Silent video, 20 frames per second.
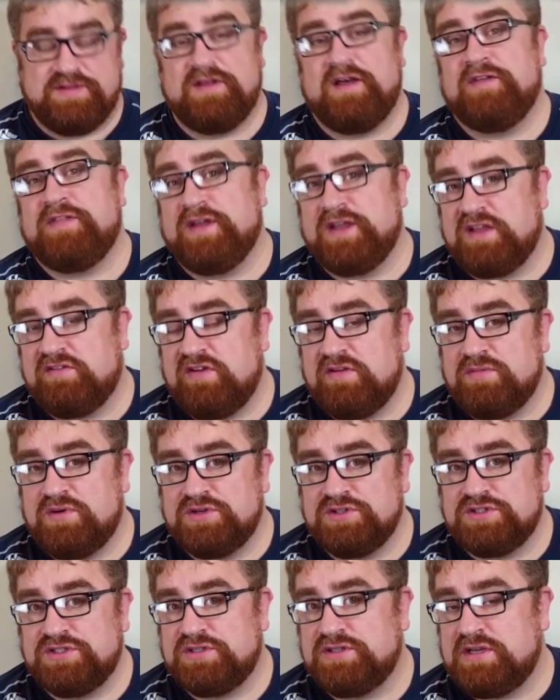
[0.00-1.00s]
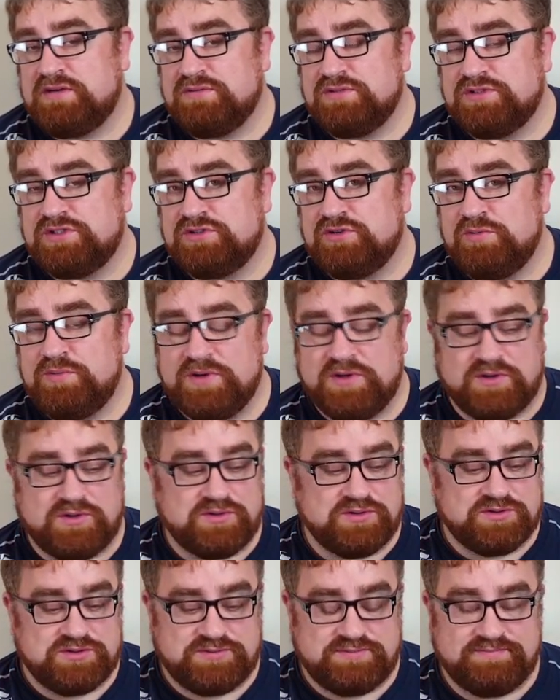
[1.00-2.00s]
thank you very much. That was Swooping
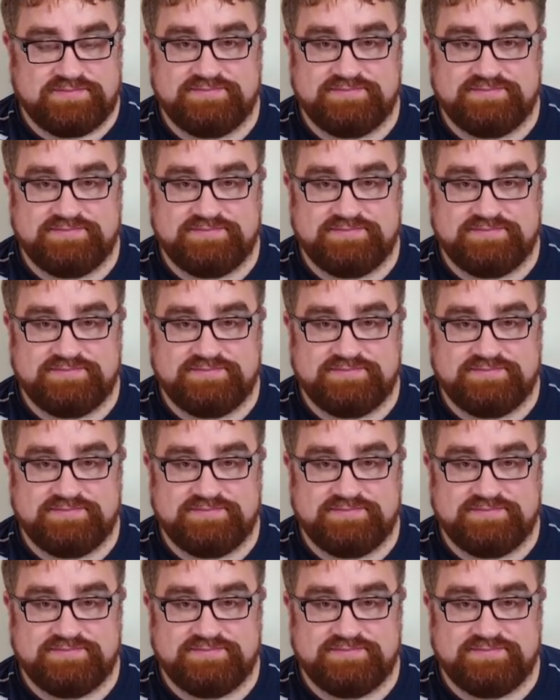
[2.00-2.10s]
Hawks.